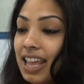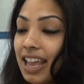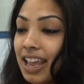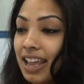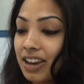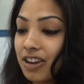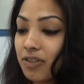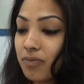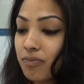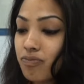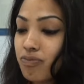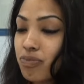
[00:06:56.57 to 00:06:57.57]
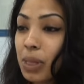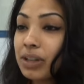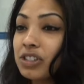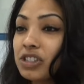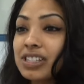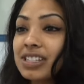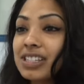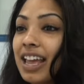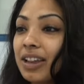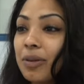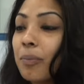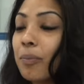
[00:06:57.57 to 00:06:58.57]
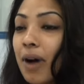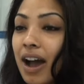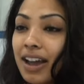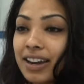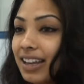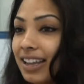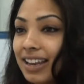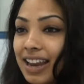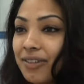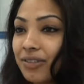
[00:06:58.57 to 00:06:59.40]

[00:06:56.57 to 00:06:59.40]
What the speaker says: And just like mudding and